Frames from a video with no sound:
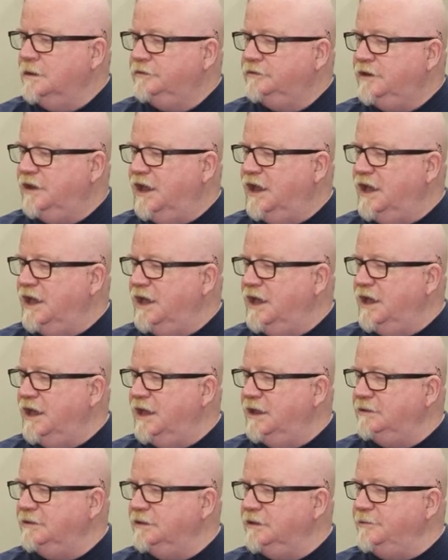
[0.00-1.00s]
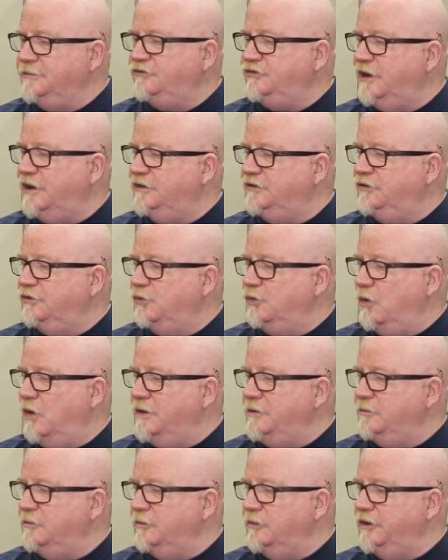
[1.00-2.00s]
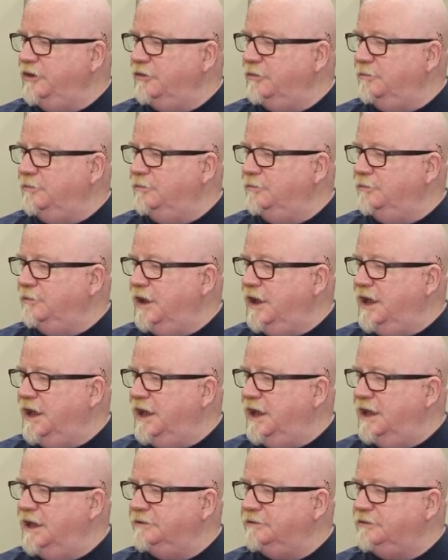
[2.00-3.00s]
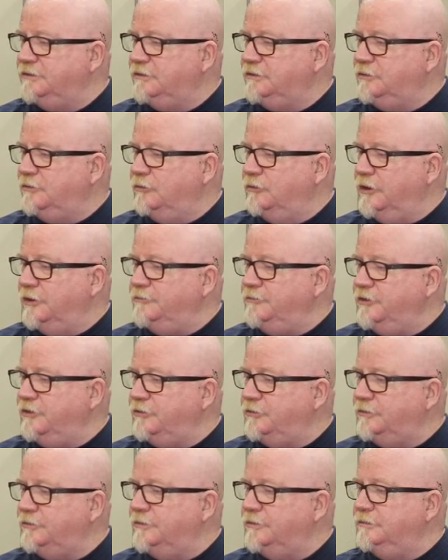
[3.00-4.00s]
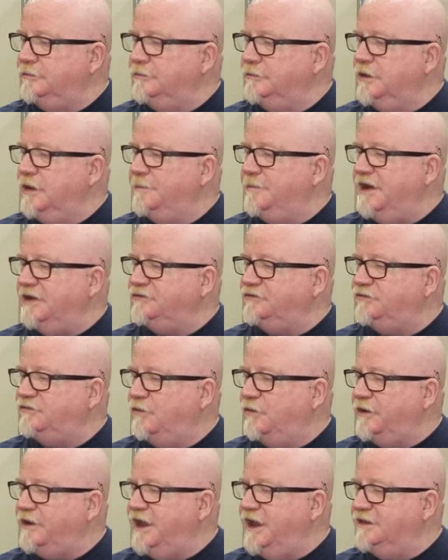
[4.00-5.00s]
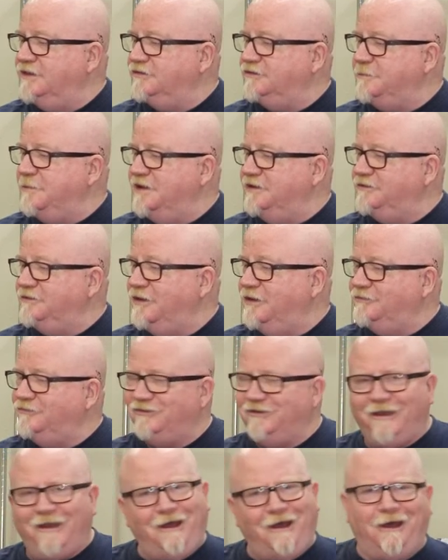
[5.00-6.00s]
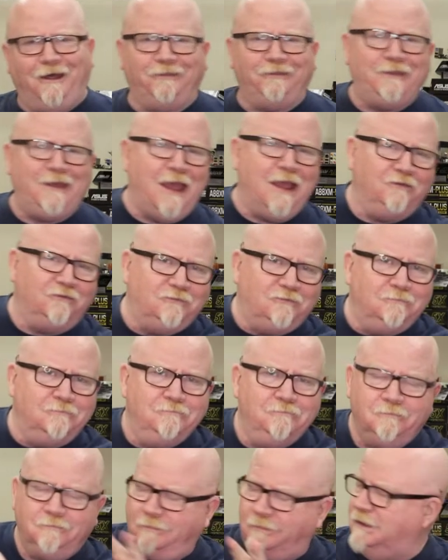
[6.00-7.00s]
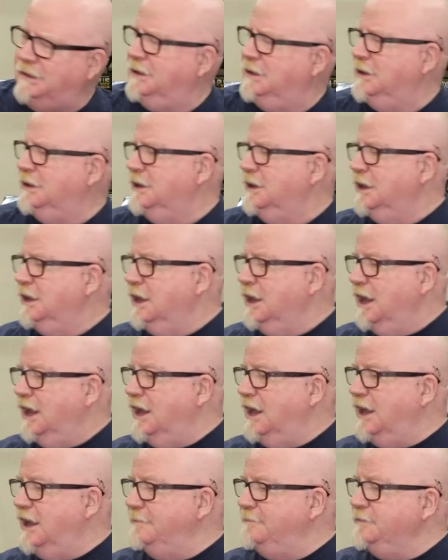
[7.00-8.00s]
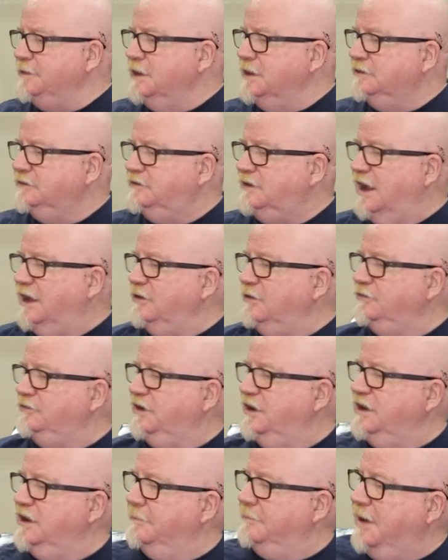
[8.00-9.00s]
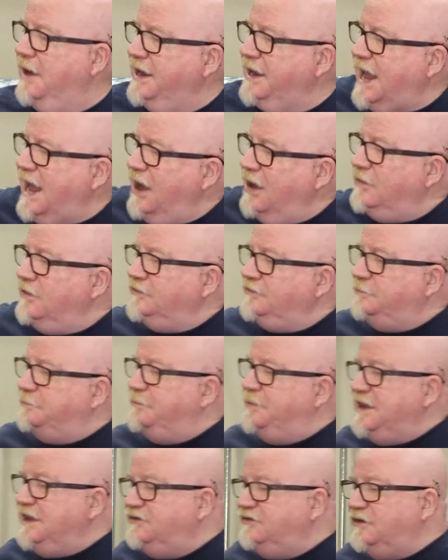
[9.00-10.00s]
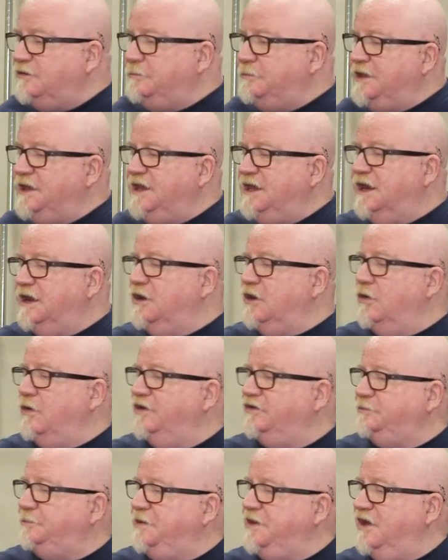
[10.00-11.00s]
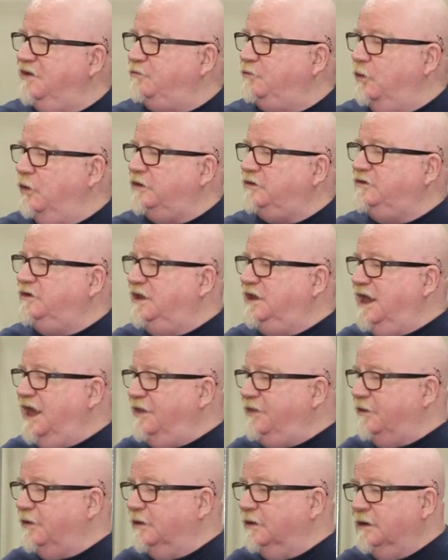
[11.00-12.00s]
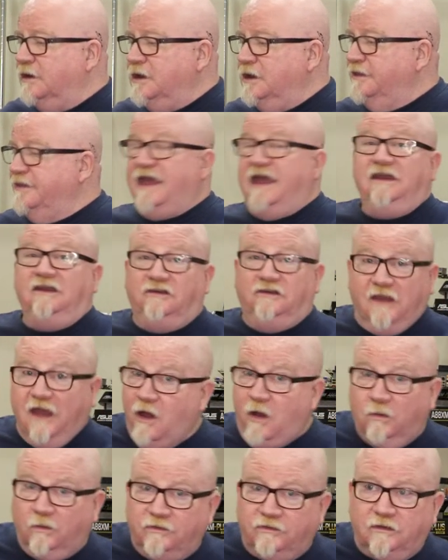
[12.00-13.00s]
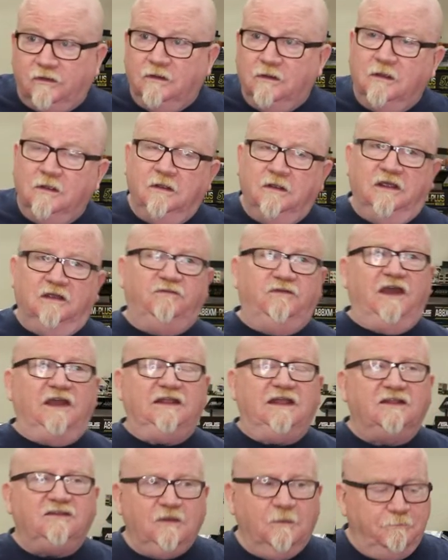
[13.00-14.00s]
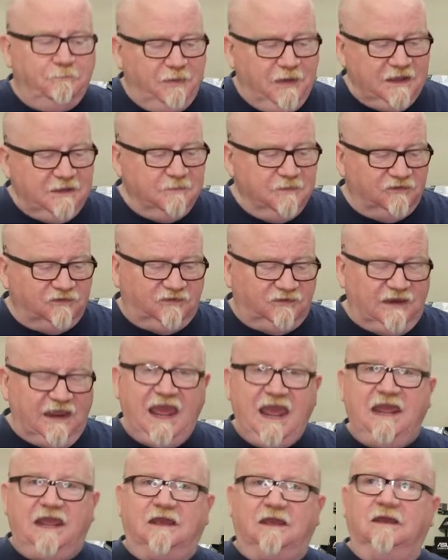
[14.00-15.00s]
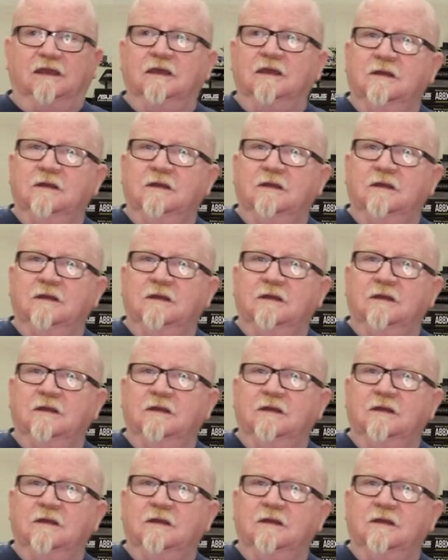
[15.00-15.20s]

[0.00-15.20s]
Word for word: Uh, let me try to do one real uh, one abouts 4K. This man's the OG. Ah, thanks. Uh, Don Odinga, Mike, how does BGP and OSPF work together? They don't. In fact, that's a big mistake.